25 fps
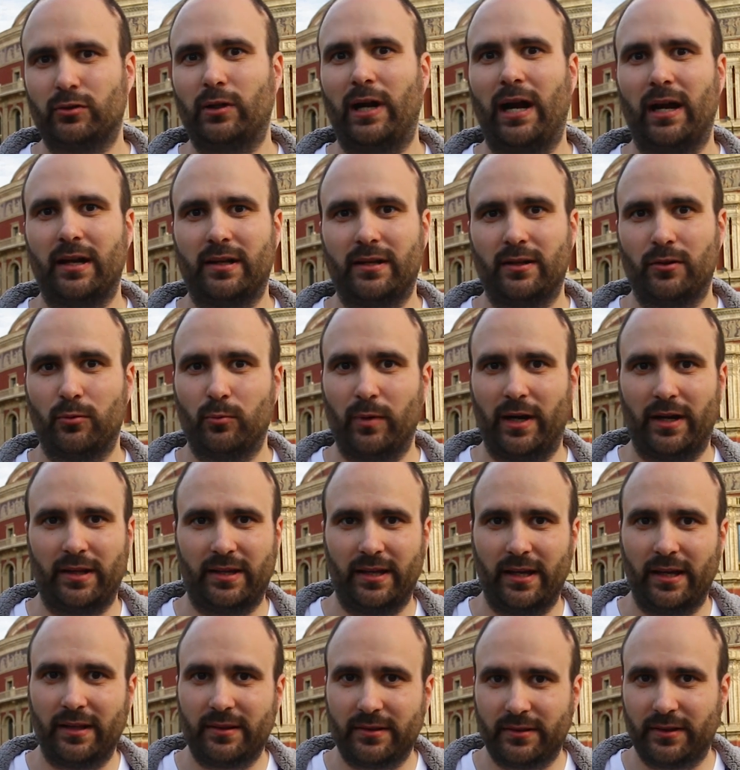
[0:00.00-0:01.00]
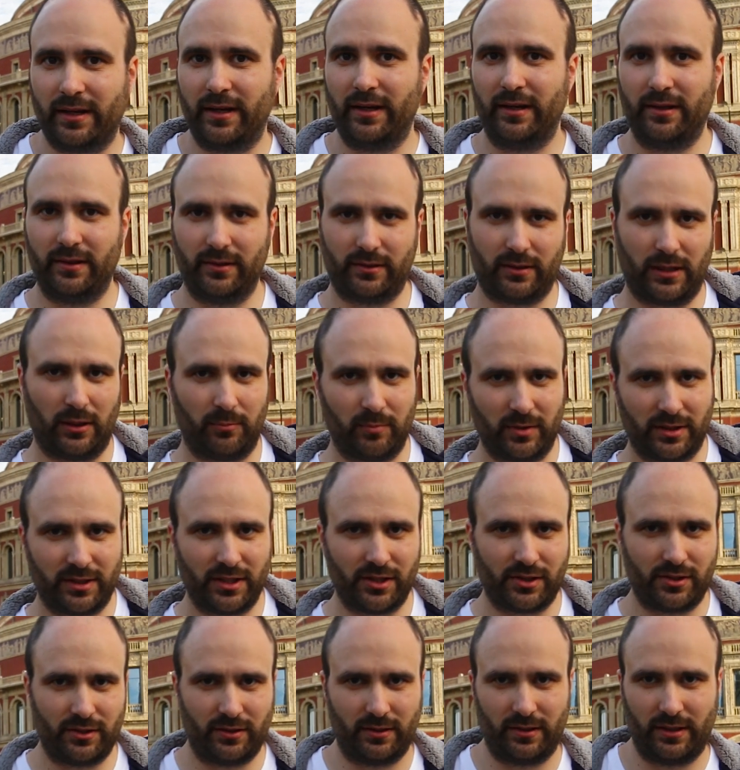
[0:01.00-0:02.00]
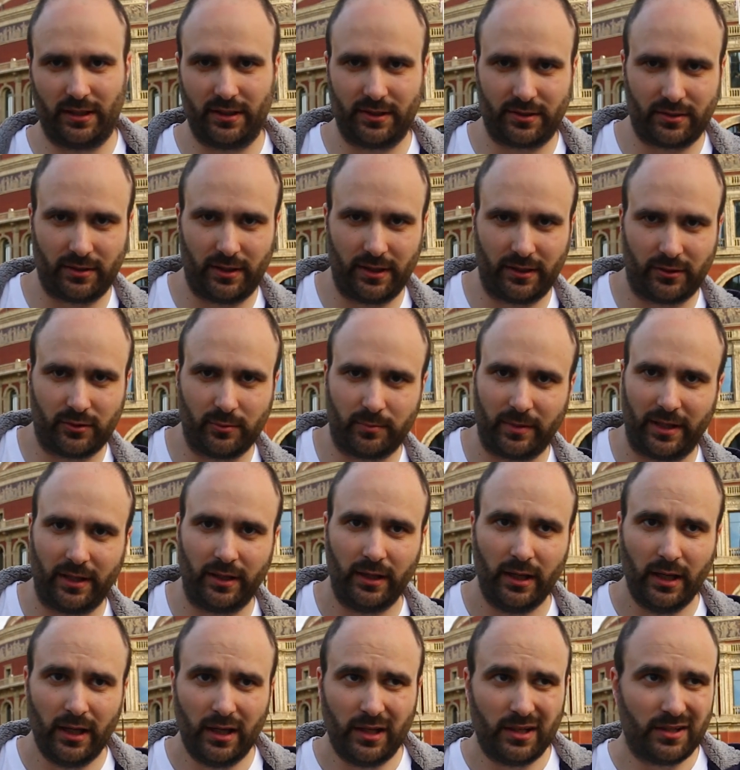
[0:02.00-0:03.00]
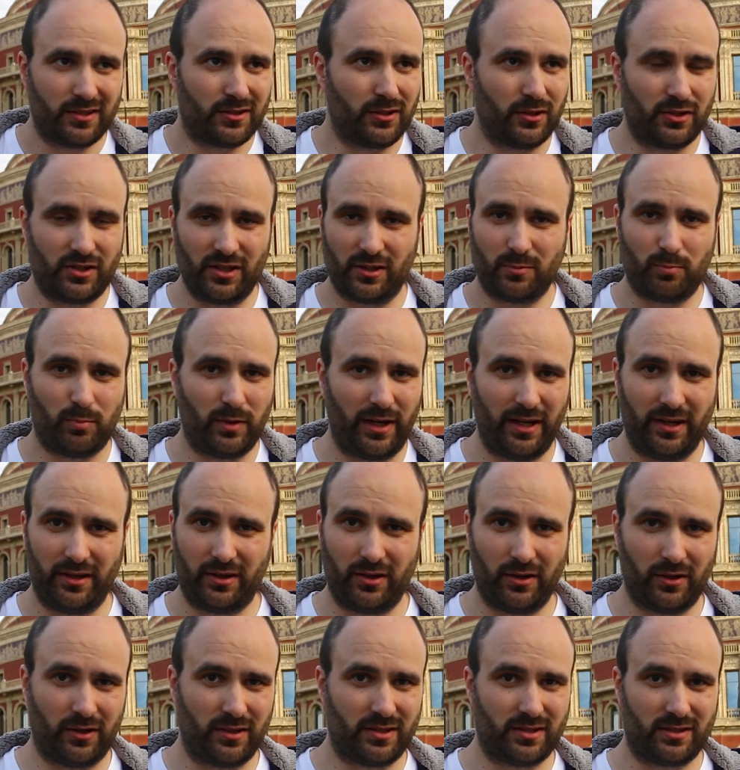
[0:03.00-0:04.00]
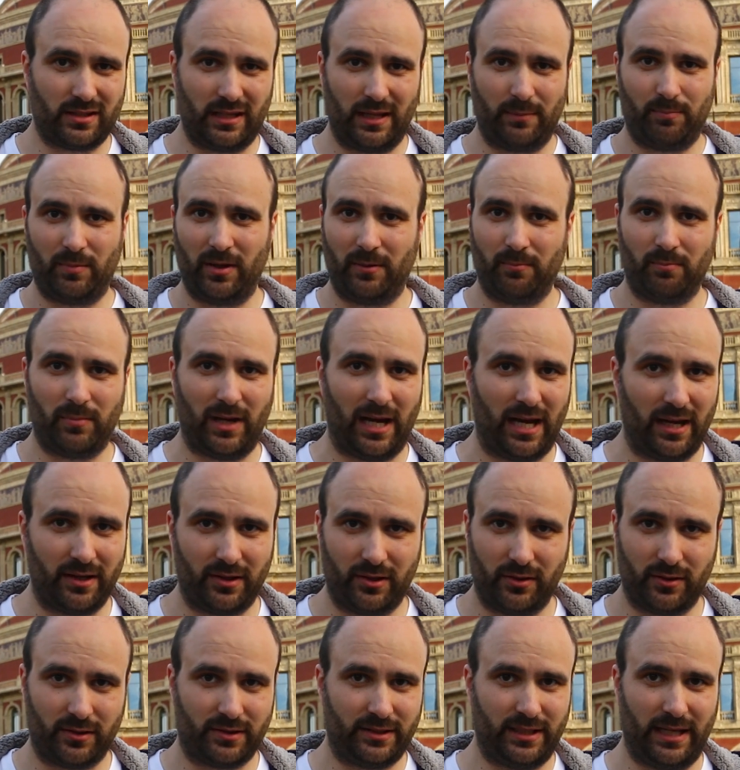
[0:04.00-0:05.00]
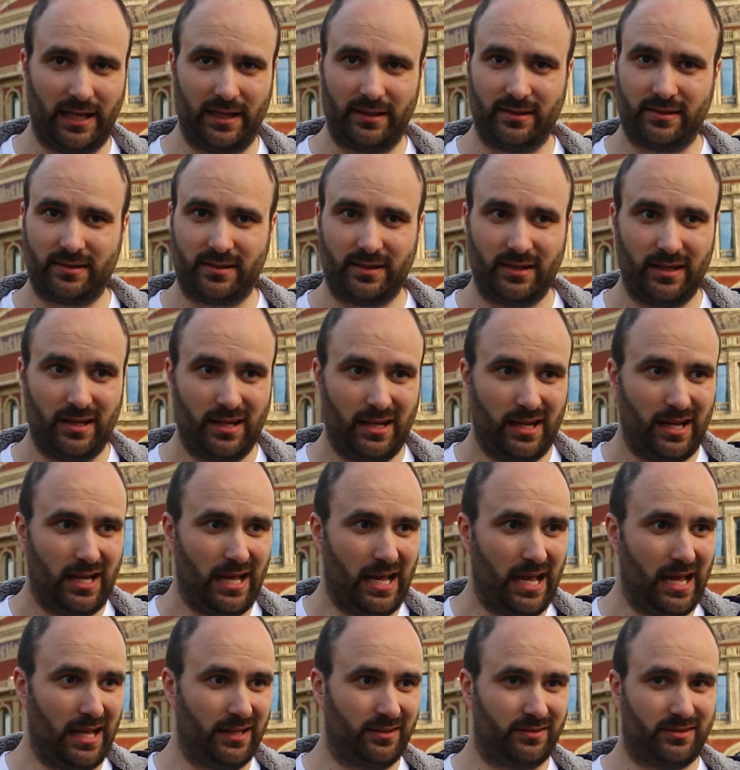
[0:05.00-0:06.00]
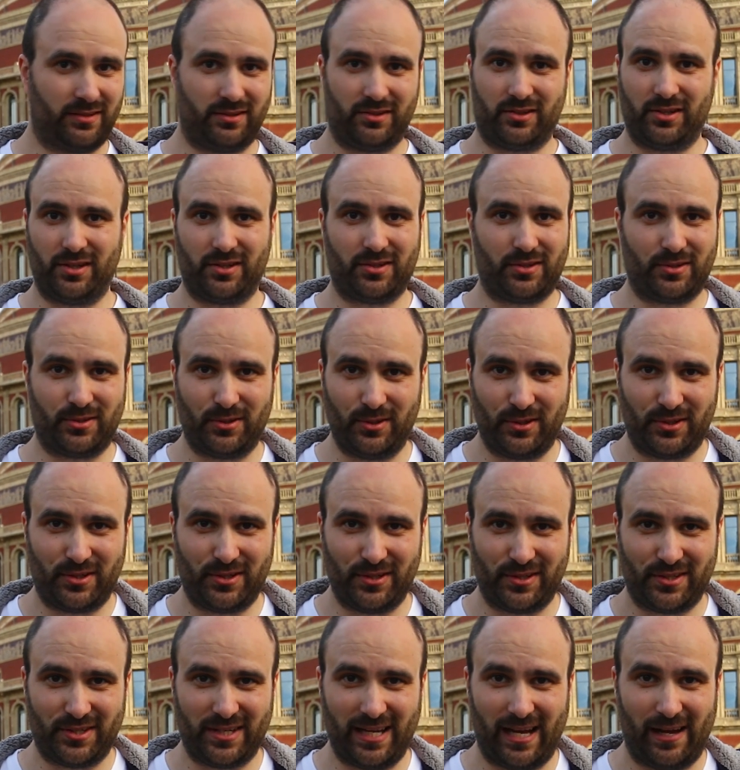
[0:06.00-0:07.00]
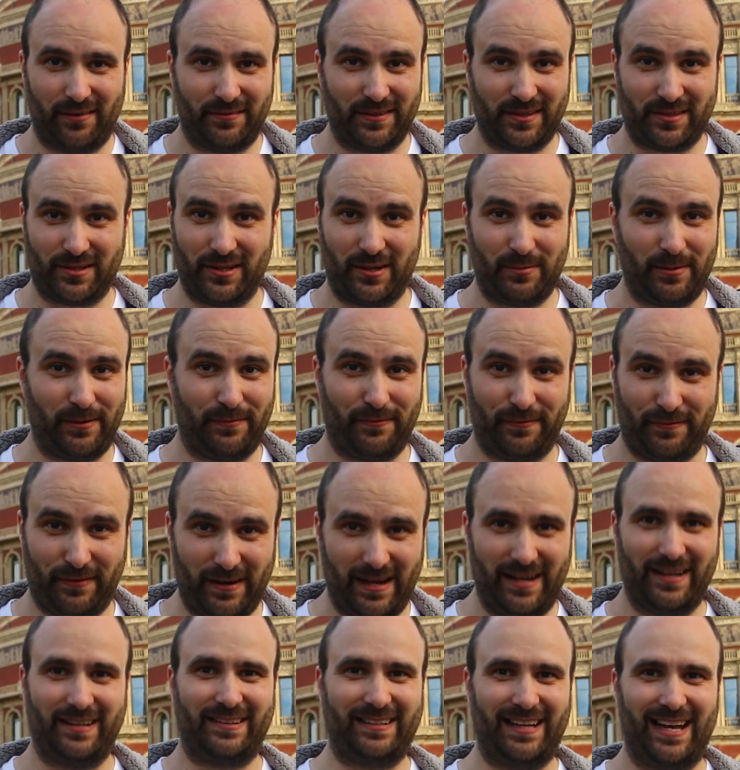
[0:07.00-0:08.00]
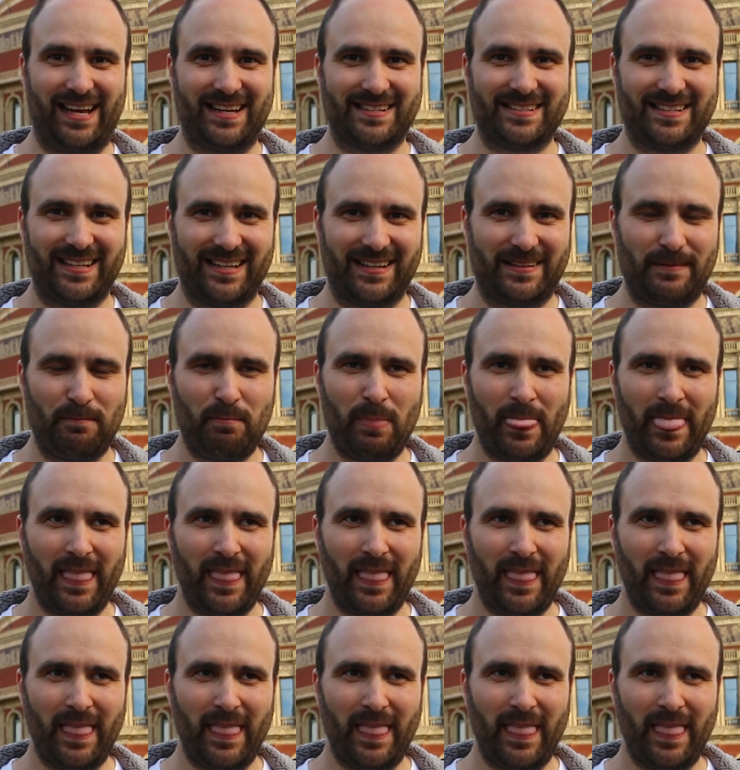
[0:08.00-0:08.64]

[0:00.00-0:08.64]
track where the AT competition is going to be. So just bring your sleeping bag, your tent, and just suit yourself. It's going to be fantastic.